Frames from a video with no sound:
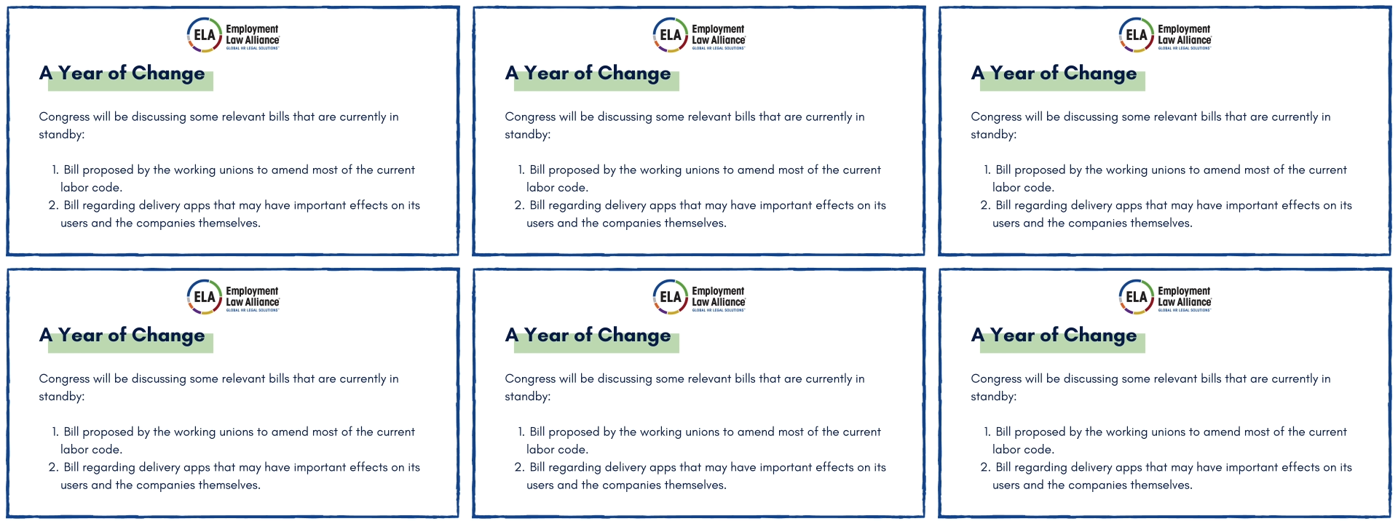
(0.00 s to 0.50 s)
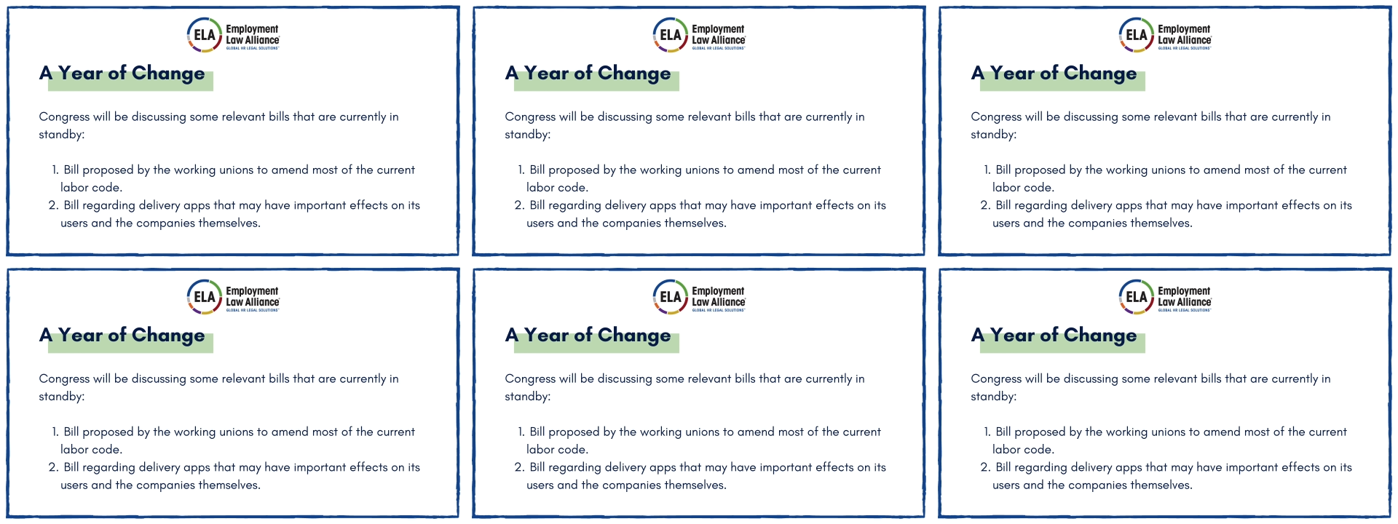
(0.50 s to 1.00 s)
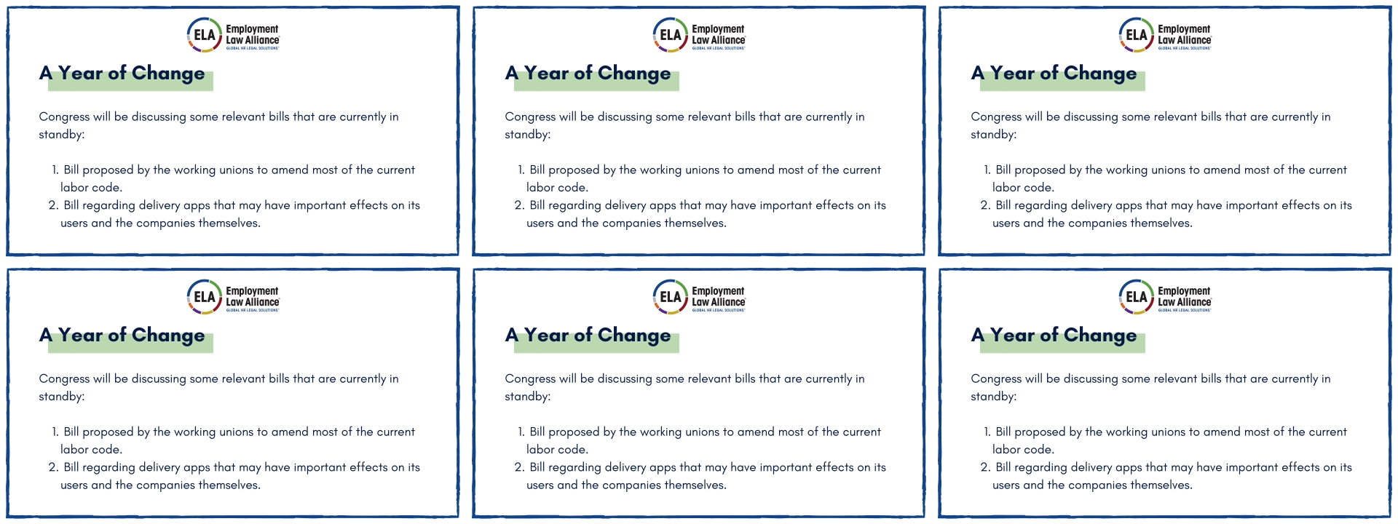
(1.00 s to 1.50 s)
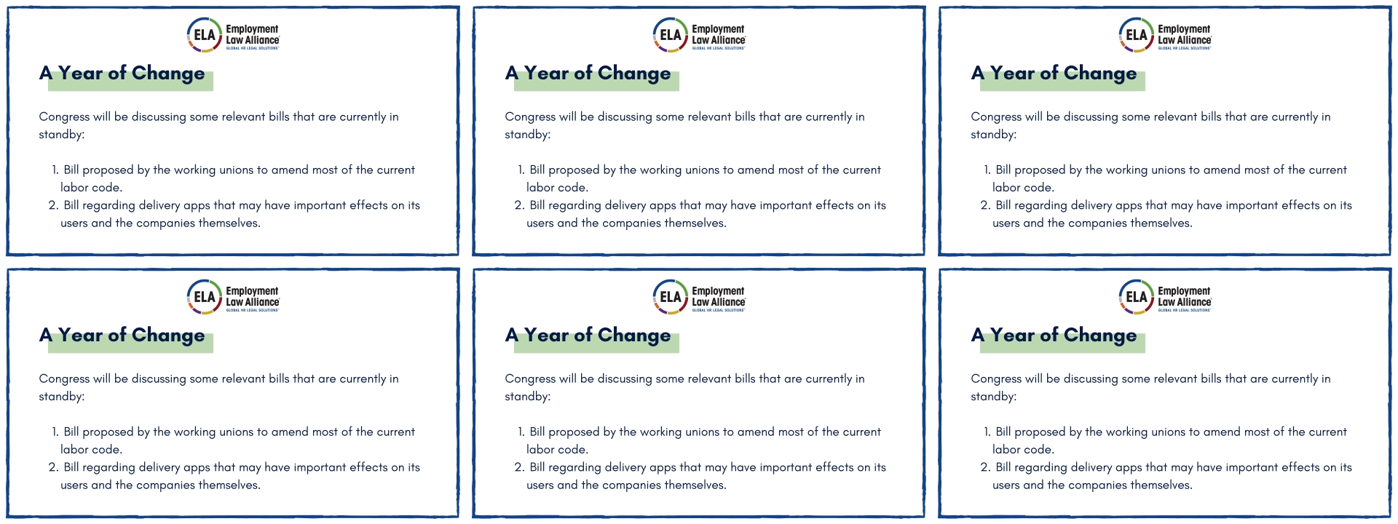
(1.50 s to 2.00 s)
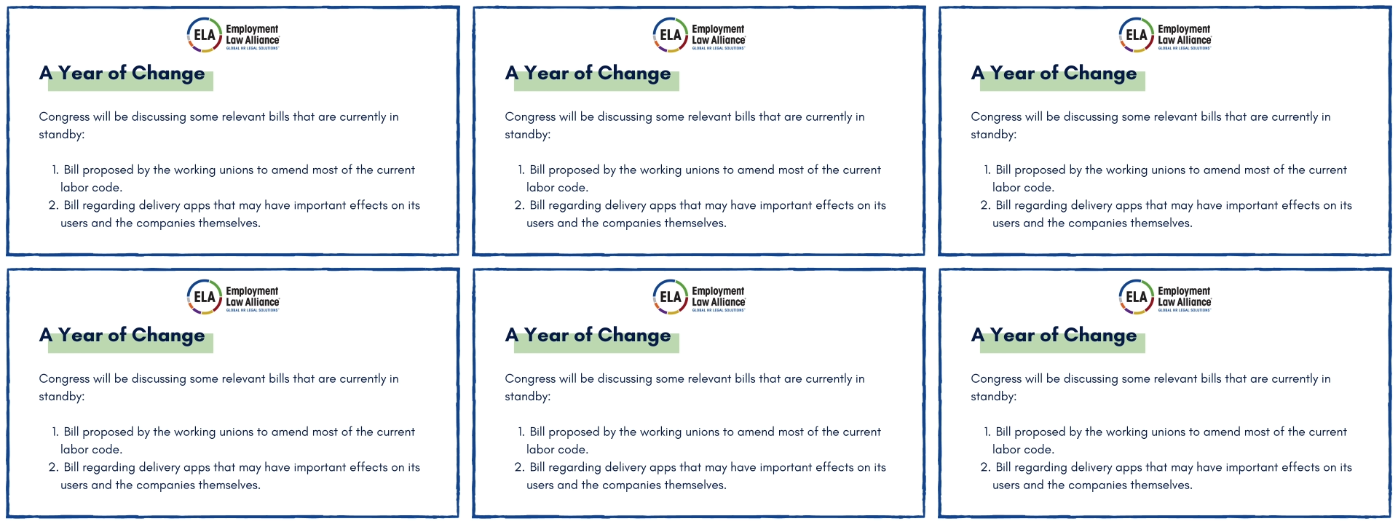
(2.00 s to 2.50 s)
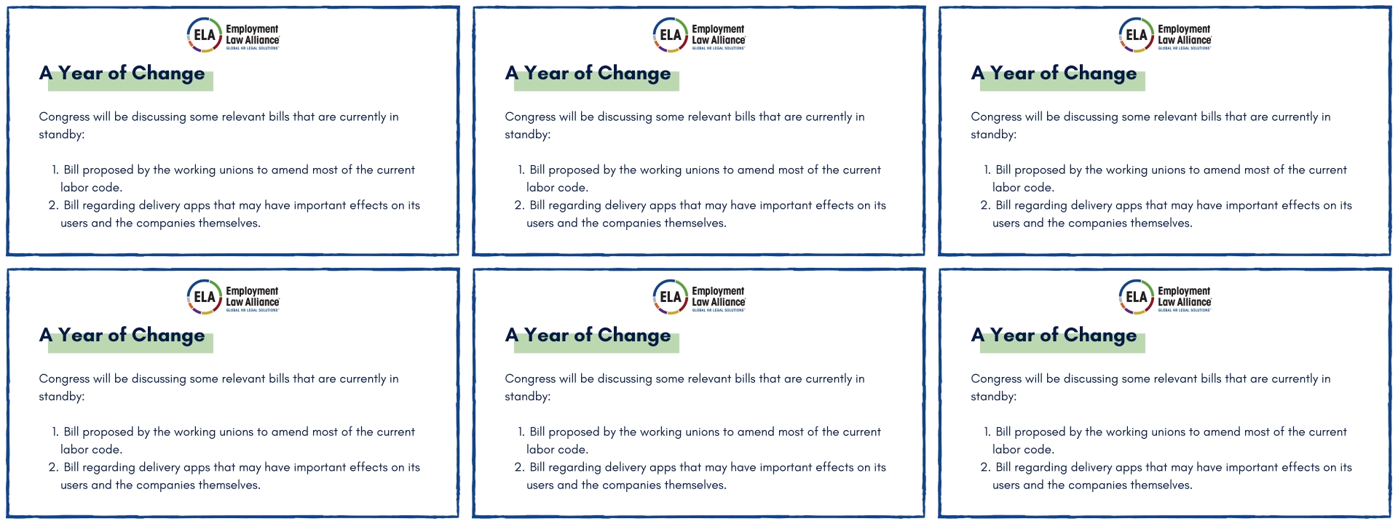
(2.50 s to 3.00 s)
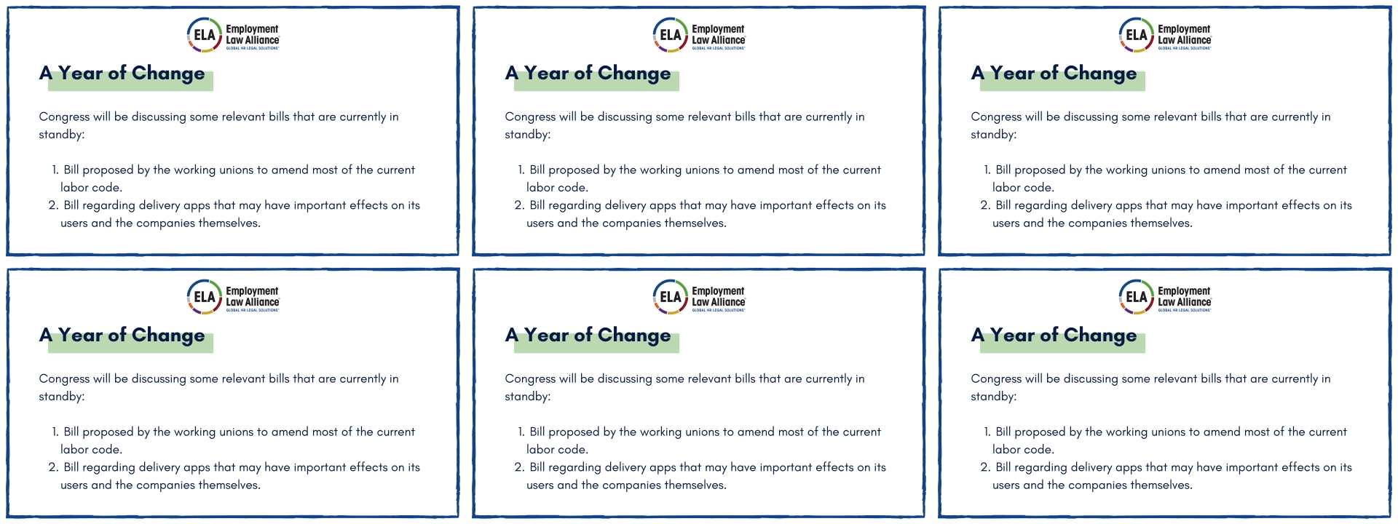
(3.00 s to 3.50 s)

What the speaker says: [unreadable: no face in view]